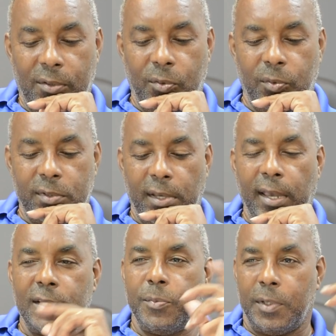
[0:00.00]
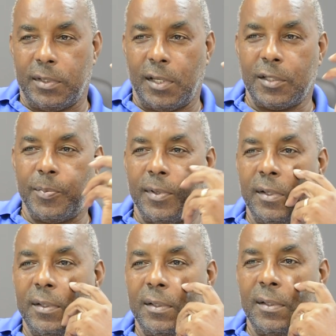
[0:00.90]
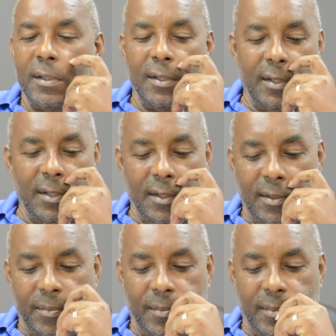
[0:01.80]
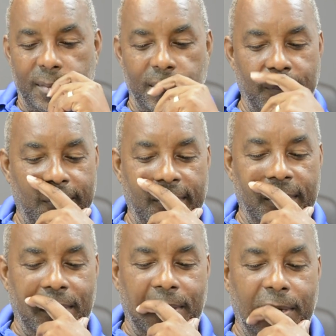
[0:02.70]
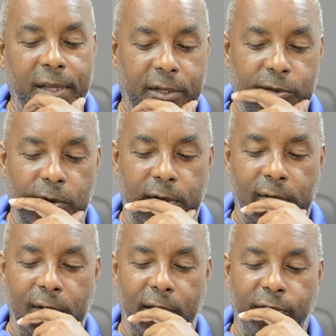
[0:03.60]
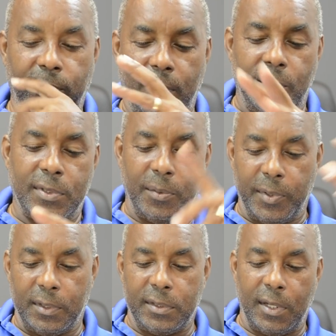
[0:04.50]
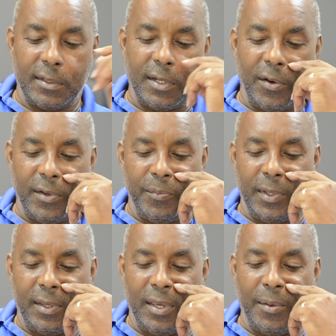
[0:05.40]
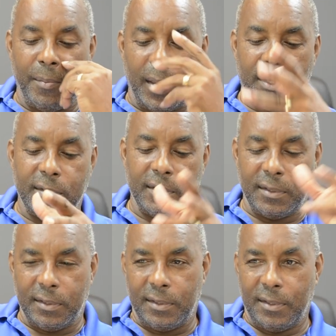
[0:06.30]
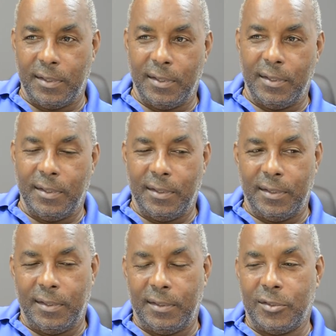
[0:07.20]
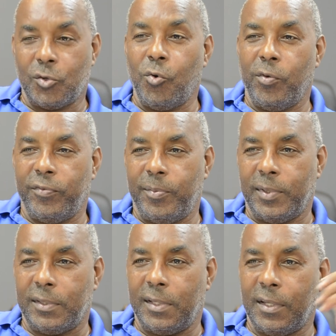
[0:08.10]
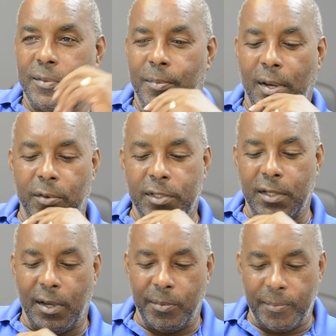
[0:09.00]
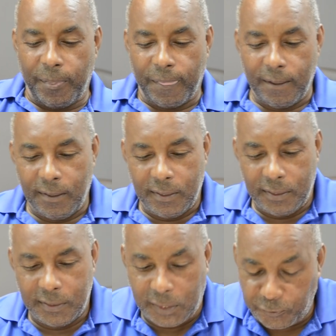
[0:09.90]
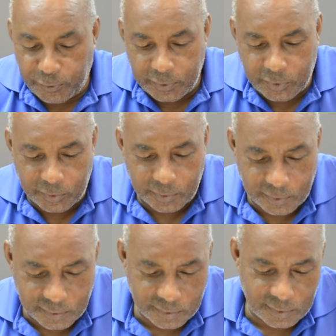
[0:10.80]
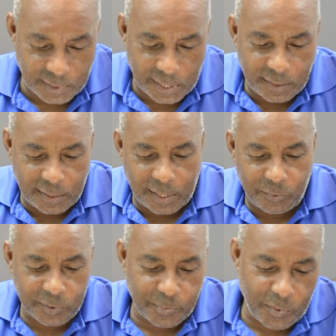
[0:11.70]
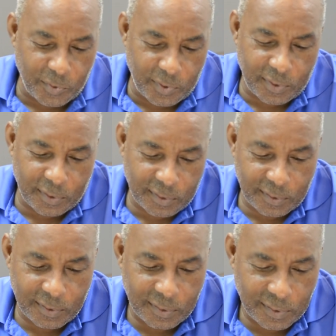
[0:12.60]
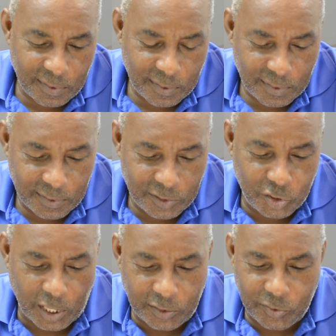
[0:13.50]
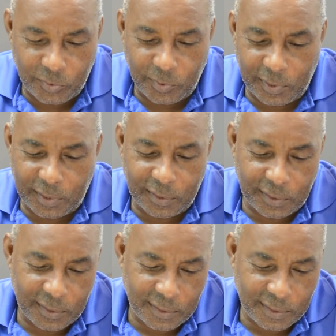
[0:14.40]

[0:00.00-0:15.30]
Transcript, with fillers: who was an ex Middlesex player. Um, later on in life, when I was at Middlesex, Harry came back as a scorer for Middlesex. But Harry Sharp, different to Len. Len was more gentle and